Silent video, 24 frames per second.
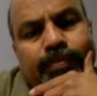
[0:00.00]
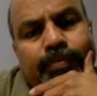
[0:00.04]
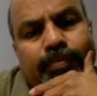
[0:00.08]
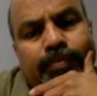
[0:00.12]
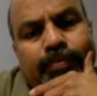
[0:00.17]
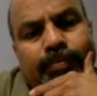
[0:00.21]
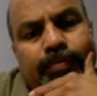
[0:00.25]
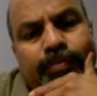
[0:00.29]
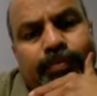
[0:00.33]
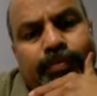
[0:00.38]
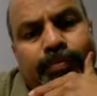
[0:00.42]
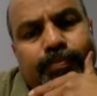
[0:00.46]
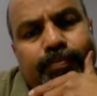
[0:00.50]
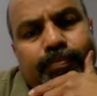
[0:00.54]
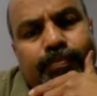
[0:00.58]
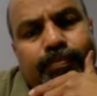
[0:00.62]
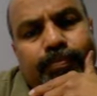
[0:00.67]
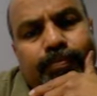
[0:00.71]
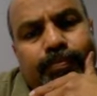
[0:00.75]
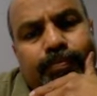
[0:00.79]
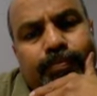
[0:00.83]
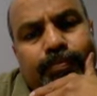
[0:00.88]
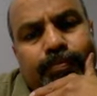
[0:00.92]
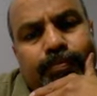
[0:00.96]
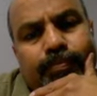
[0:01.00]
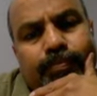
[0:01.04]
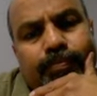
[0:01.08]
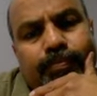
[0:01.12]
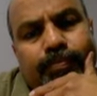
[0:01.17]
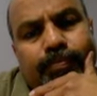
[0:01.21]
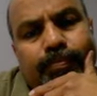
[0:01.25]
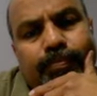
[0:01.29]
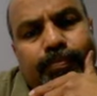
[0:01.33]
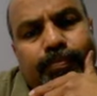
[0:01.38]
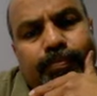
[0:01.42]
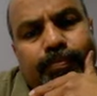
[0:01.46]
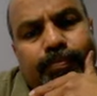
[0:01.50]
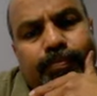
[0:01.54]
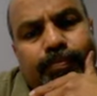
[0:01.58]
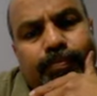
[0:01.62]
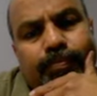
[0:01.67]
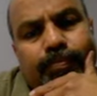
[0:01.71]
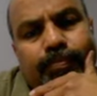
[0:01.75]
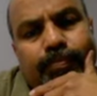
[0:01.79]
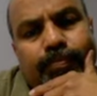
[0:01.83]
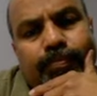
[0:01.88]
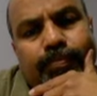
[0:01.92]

[no speech]